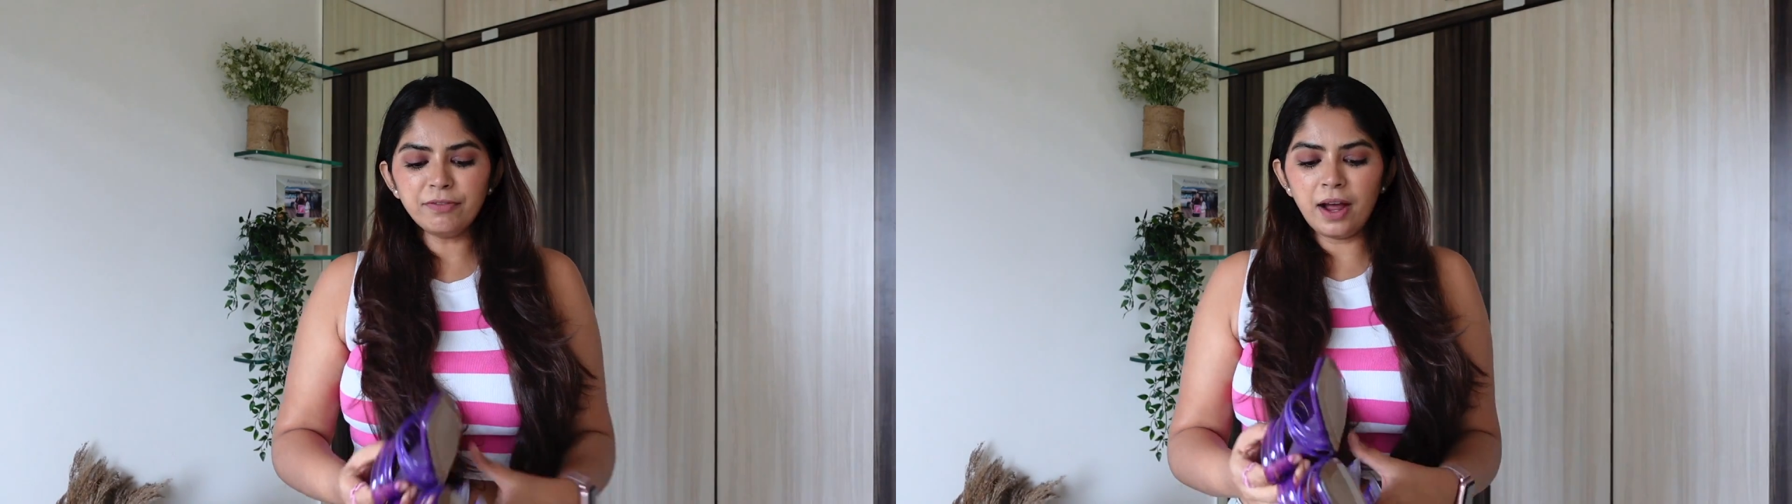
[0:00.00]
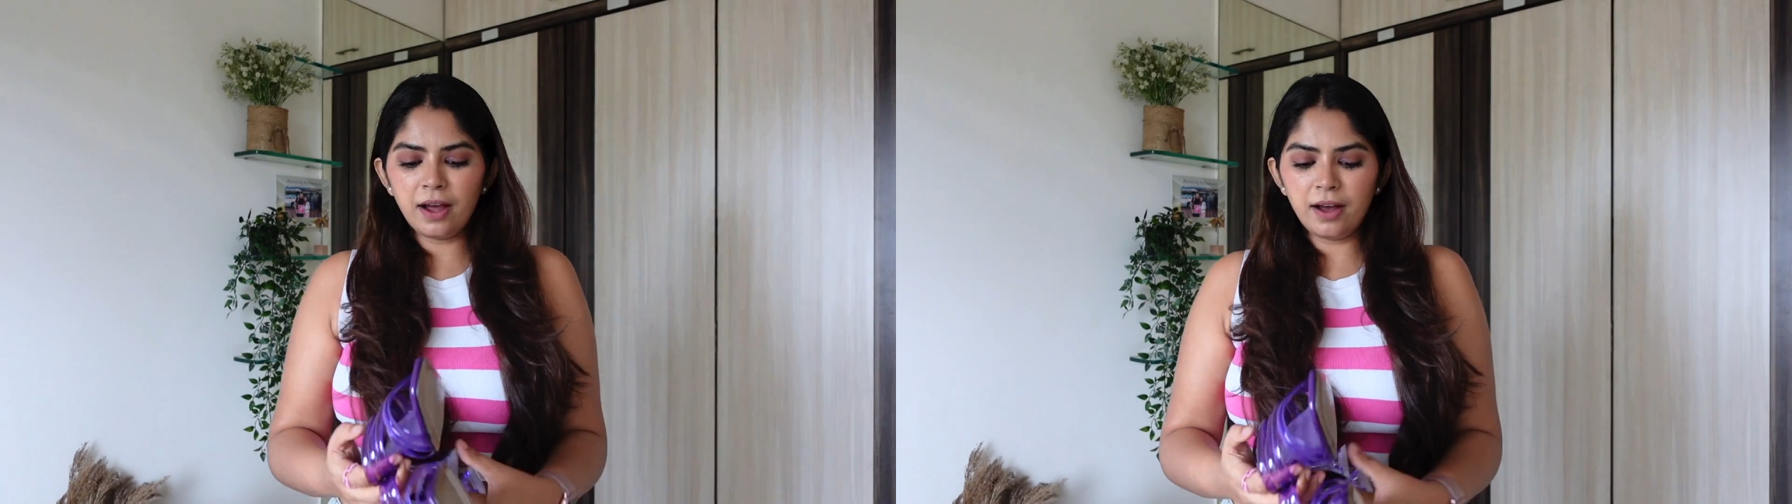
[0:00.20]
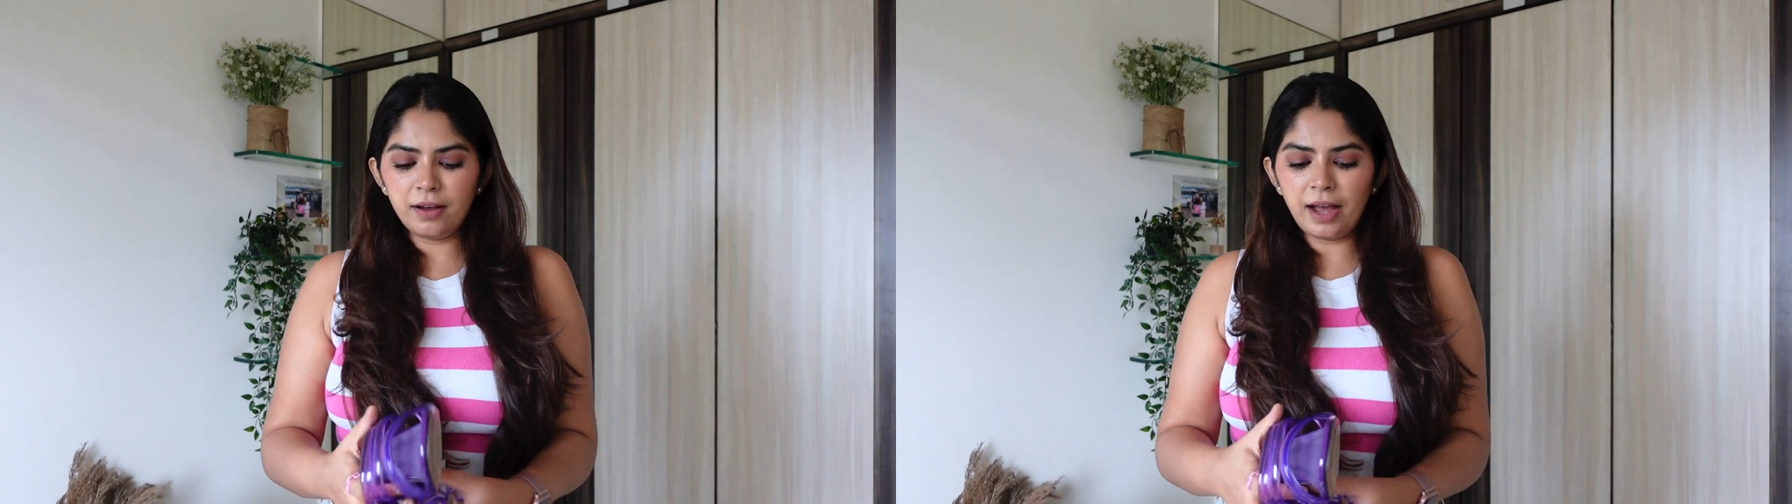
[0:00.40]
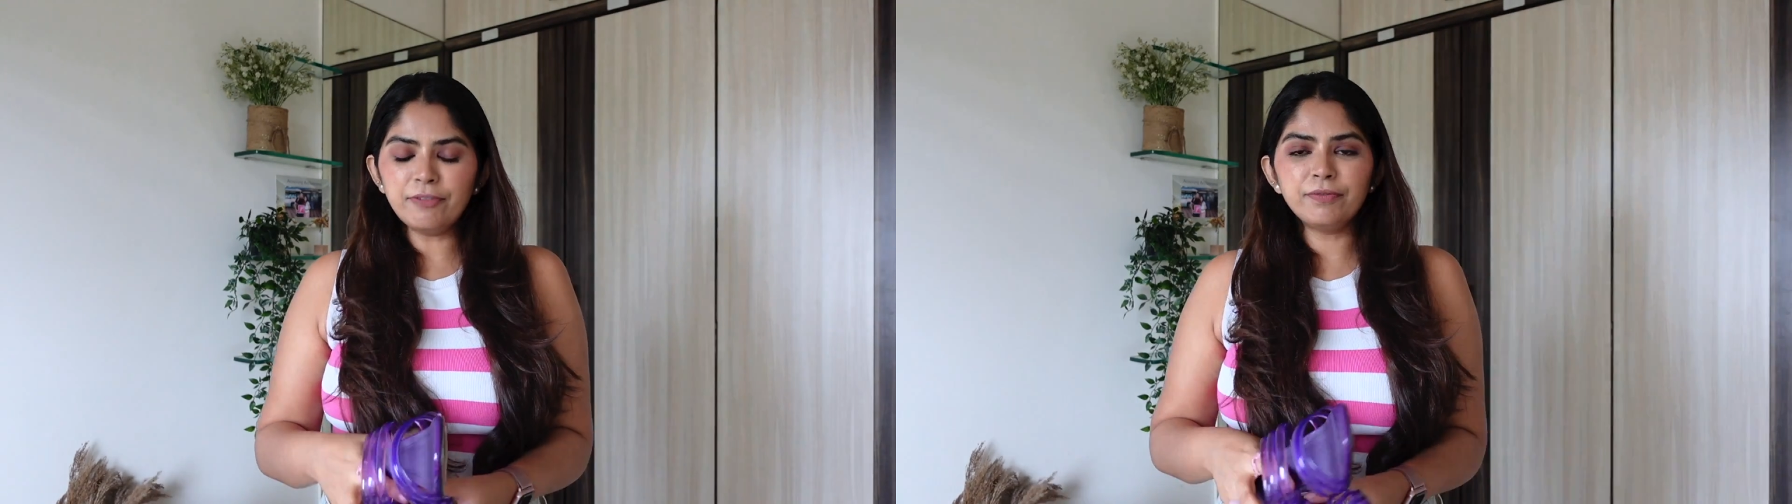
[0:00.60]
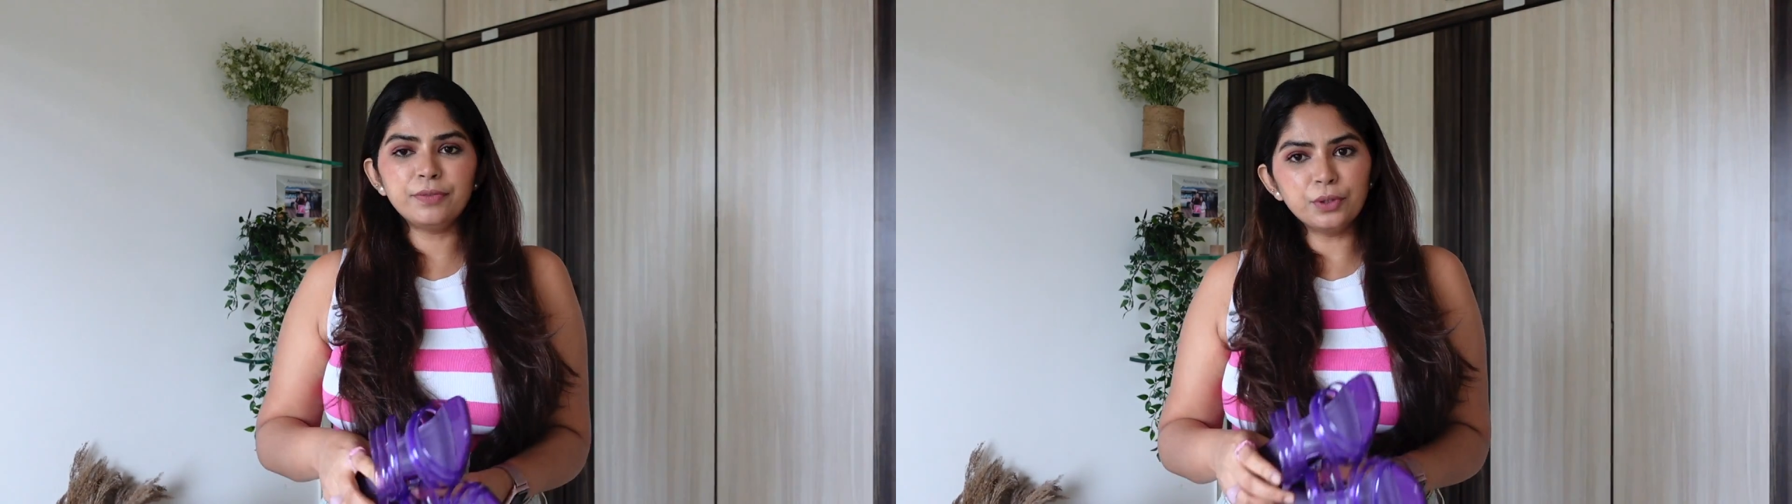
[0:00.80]

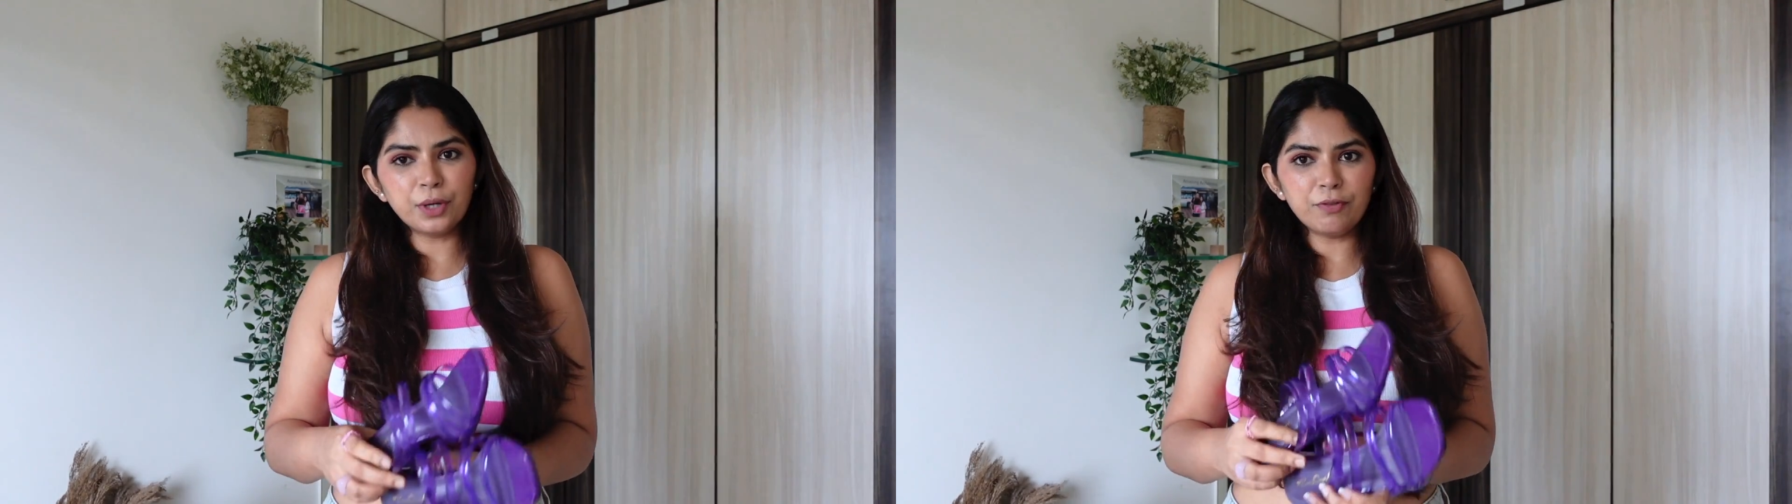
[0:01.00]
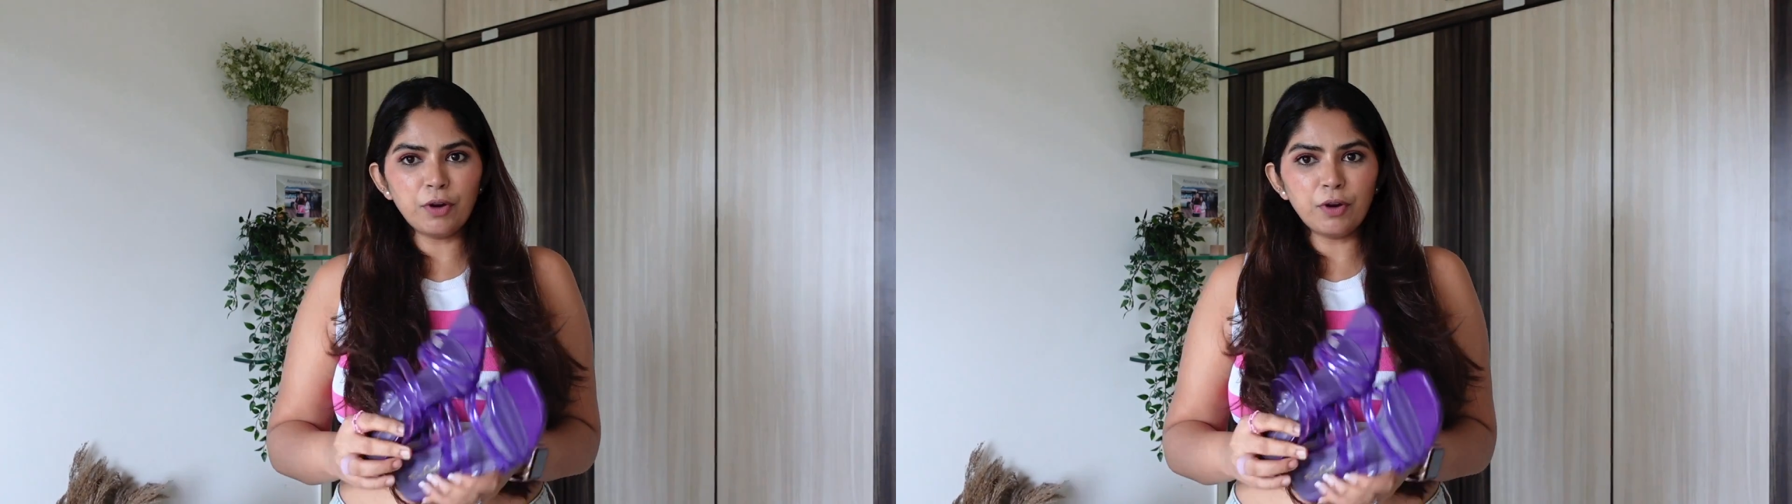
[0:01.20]
I took it